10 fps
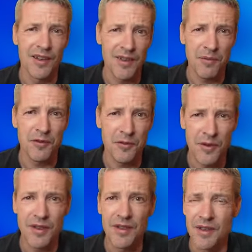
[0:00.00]
chapter
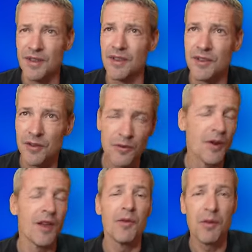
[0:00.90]
22,
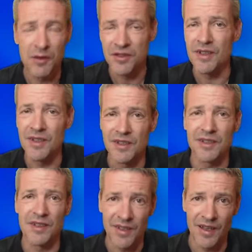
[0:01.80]
we will see
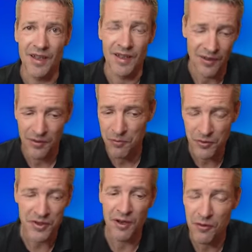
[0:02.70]
this,
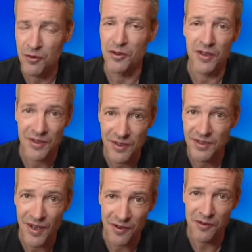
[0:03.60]
putting a rook on the
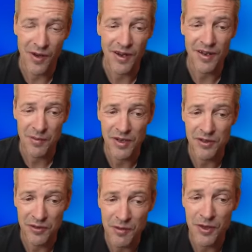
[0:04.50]
2nd rank can be
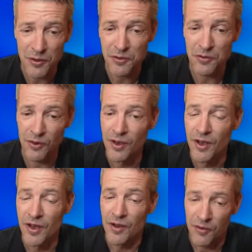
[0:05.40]
extremely useful
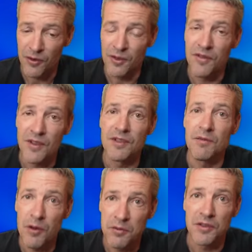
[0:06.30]
for
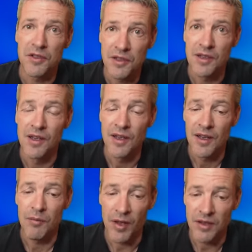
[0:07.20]
defensive purposes,
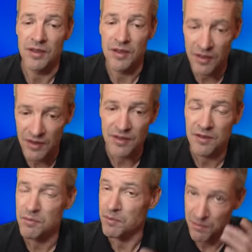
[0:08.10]
but in
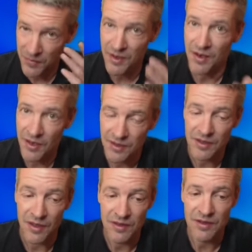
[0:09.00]
this case
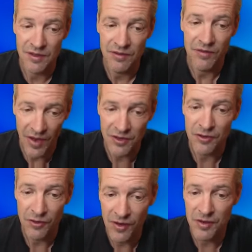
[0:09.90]
it's
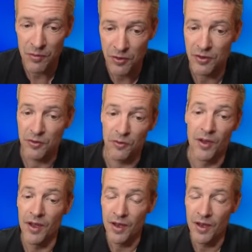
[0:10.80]
actually very important to